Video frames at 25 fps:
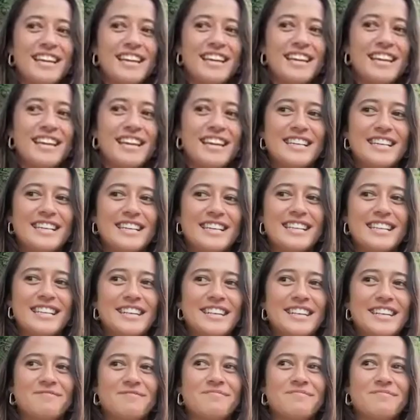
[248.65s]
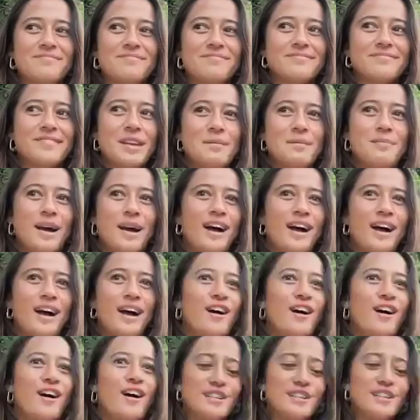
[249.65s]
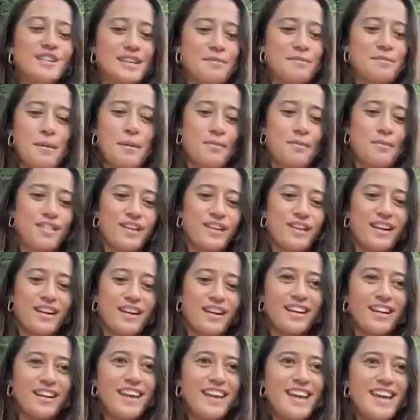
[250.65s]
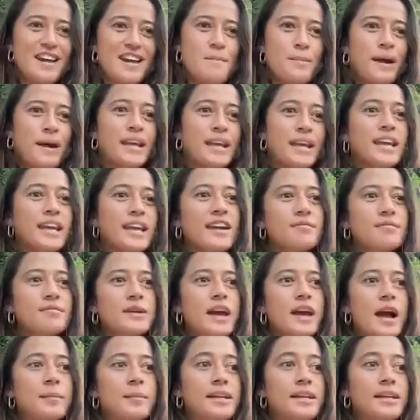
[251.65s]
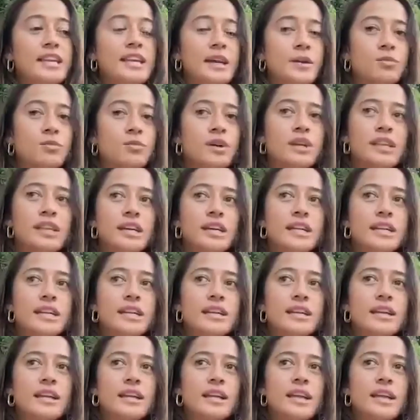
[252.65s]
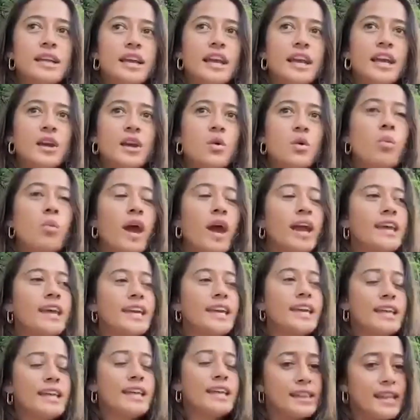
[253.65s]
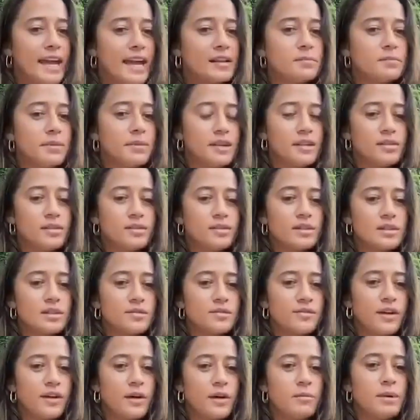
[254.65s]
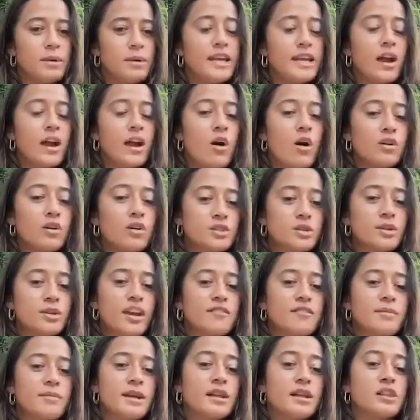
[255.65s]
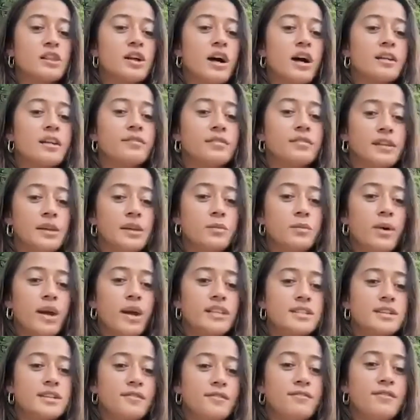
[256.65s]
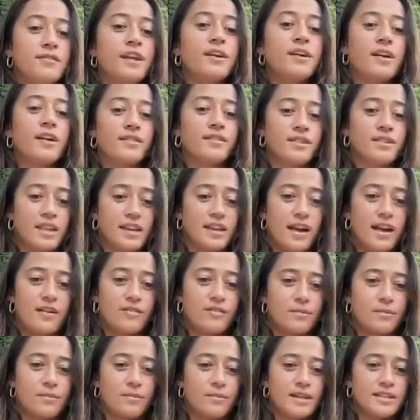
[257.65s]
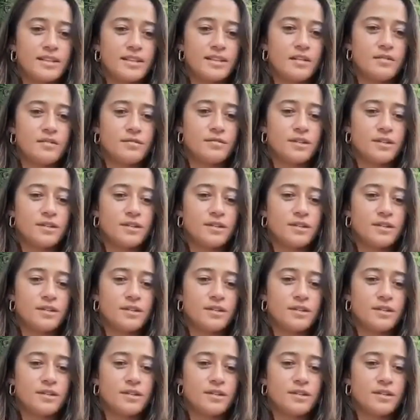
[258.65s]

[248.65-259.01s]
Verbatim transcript: like my uncle. He's like my brother, but he gave me. I mean, he really, in a way, he led me through this film, but he also gave me a lot of leeway to figure everything out for myself.